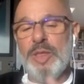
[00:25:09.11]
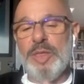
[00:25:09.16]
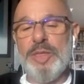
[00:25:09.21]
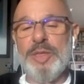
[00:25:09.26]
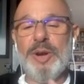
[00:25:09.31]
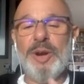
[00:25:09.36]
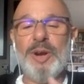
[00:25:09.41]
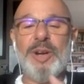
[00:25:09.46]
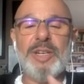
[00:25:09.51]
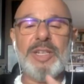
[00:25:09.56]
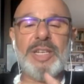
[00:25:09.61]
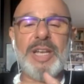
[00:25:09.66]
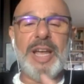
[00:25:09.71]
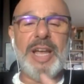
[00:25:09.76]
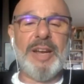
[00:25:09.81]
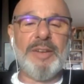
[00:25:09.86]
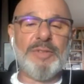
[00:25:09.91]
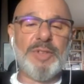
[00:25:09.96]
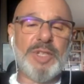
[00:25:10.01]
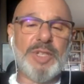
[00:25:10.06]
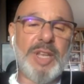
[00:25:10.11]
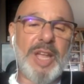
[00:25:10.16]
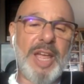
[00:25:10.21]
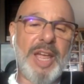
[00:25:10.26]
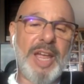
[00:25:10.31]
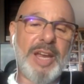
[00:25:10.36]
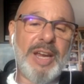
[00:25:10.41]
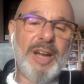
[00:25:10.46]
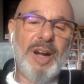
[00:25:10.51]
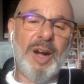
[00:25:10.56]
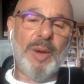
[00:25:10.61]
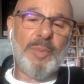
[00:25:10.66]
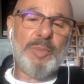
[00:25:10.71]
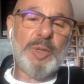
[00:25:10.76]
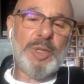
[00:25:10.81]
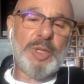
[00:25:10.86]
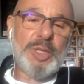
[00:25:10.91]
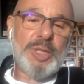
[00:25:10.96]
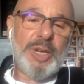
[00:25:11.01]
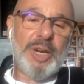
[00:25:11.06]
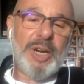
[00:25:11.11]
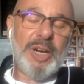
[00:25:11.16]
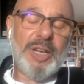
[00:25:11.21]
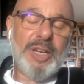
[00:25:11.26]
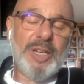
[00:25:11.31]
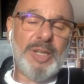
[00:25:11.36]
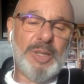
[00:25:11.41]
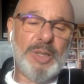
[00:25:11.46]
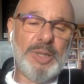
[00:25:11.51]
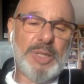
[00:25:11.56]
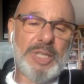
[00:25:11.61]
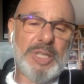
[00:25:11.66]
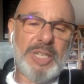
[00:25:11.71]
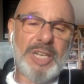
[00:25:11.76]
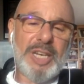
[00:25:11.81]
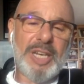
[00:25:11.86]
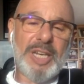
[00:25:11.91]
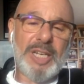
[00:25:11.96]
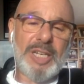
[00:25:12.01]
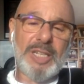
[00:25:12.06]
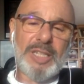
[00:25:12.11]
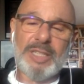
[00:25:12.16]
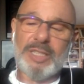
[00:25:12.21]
third day of staying up, you started hallucinating.